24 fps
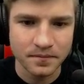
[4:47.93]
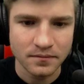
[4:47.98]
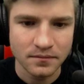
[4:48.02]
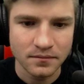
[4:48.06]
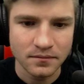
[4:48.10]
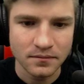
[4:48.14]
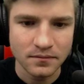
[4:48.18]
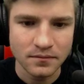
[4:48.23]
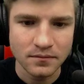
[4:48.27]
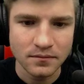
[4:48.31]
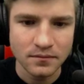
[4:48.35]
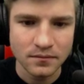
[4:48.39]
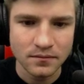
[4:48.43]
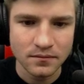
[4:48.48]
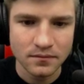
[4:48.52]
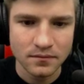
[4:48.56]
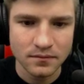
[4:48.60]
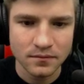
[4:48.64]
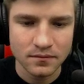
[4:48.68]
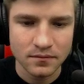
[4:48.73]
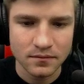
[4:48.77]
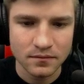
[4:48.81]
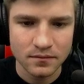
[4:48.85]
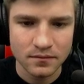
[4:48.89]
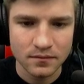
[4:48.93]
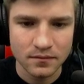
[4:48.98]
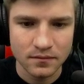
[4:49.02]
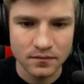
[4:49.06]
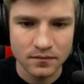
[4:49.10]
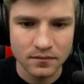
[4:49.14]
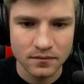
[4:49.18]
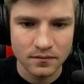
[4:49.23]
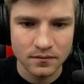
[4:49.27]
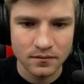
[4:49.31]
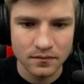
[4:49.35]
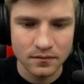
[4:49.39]

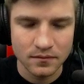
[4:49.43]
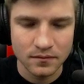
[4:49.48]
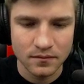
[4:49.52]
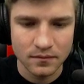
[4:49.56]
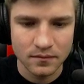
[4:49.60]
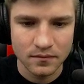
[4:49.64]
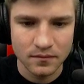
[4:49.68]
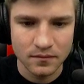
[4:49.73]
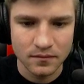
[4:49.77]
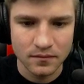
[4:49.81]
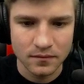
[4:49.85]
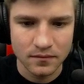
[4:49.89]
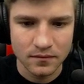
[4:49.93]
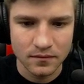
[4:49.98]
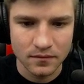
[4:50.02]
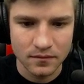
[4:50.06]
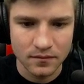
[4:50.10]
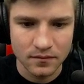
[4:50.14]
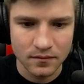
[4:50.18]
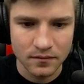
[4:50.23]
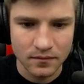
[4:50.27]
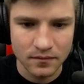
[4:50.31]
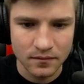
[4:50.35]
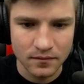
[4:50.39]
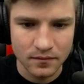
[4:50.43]
(silence)